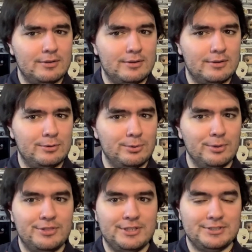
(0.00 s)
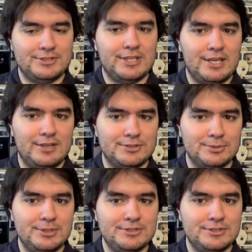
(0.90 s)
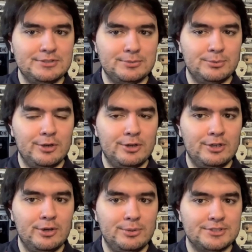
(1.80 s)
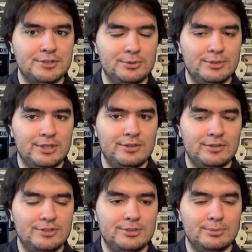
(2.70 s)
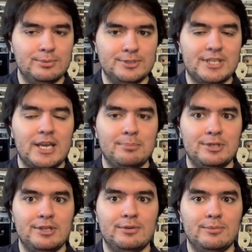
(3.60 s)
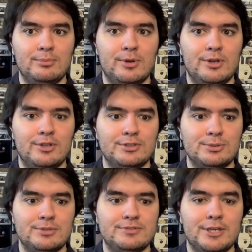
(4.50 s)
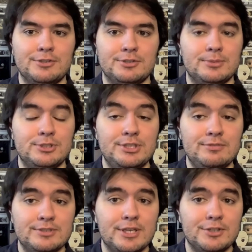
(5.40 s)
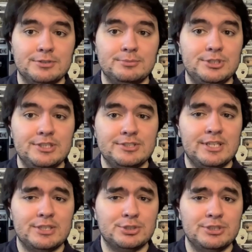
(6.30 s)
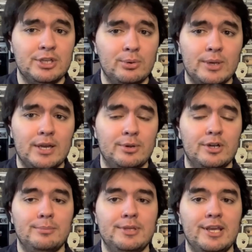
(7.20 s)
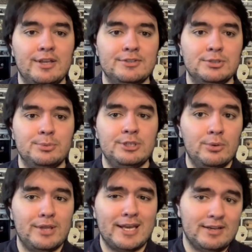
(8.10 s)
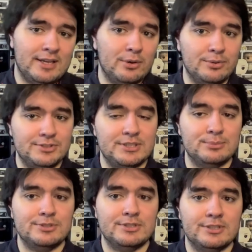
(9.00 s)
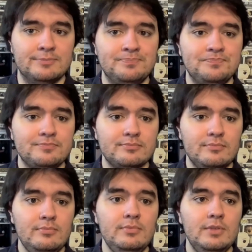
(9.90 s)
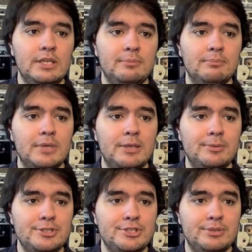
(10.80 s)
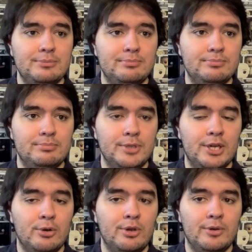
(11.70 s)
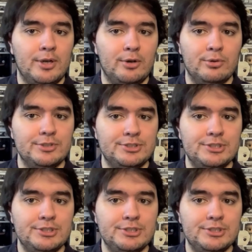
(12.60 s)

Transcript: cruel thing to say. So he's he's we already know he's clued in to what's happening. Wanda sort of tells him, and she even tells him she doesn't actually know how it all began. So we know that now. It seems that maybe she we don't know. I don't know. She